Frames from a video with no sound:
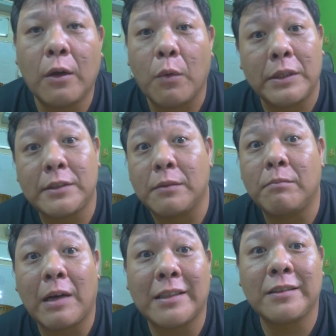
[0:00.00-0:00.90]
where's the
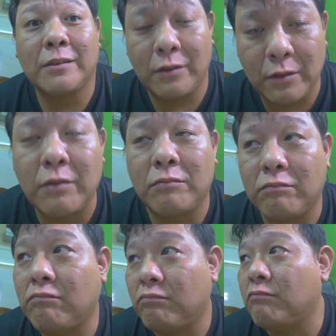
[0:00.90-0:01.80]
mask
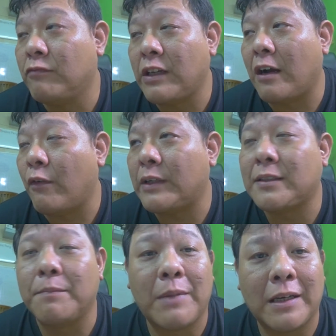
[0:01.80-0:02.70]

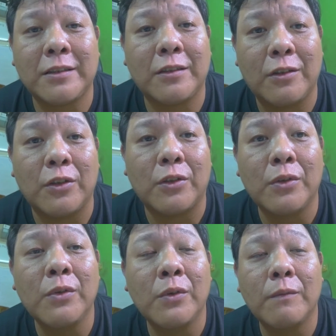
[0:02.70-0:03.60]
go.
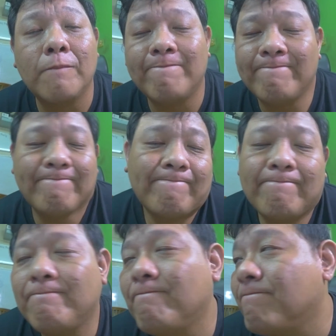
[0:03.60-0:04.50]

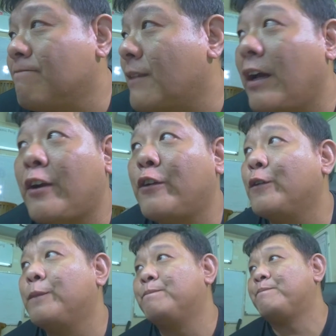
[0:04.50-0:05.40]
I don't
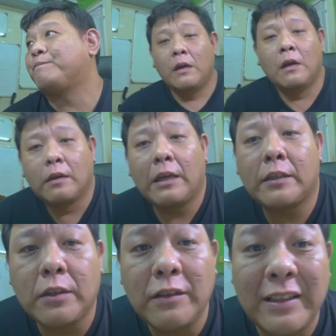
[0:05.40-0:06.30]
know. Yeah,
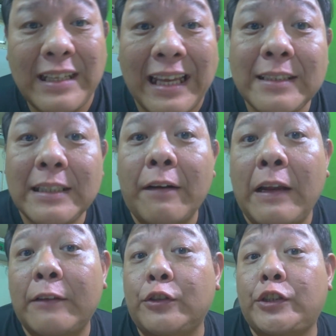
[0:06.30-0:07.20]
so the next step I'd
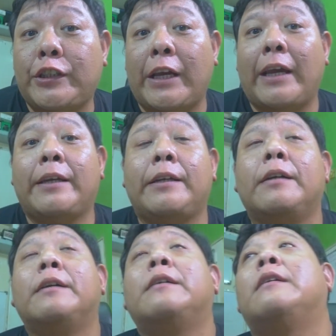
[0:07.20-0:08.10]
like to share
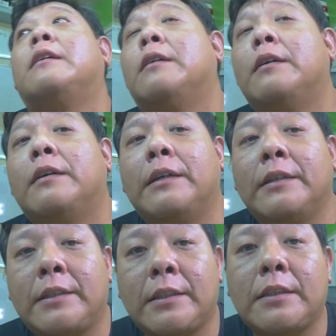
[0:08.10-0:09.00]
here
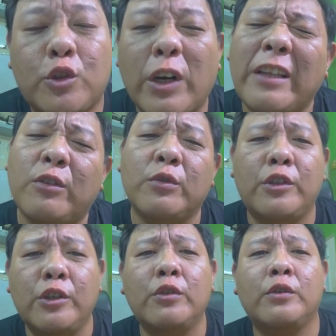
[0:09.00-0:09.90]
is try to
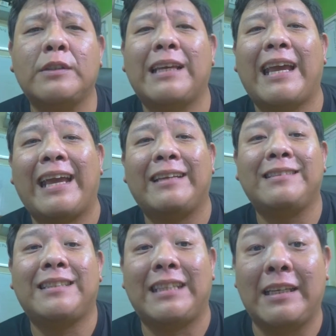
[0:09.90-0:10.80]
use
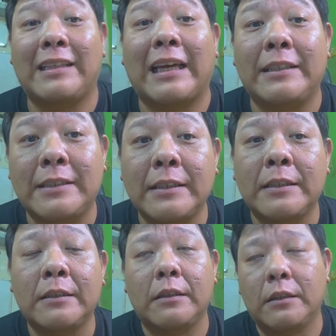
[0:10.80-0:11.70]
hand
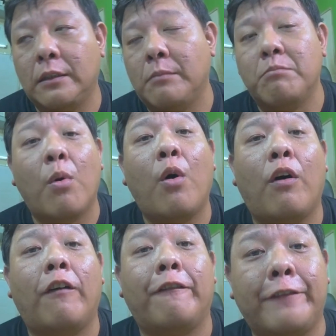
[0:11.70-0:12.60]
sanitizer
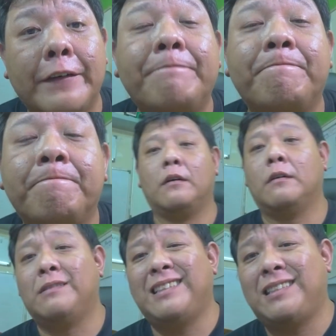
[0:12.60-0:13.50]
more often.
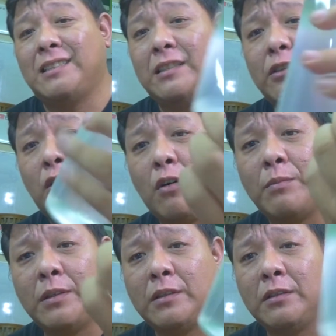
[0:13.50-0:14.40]
This is a
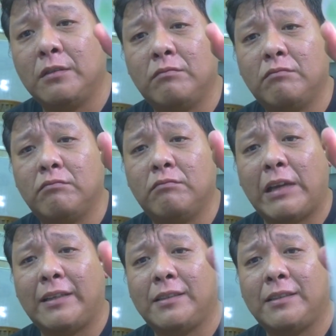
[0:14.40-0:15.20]
normal hand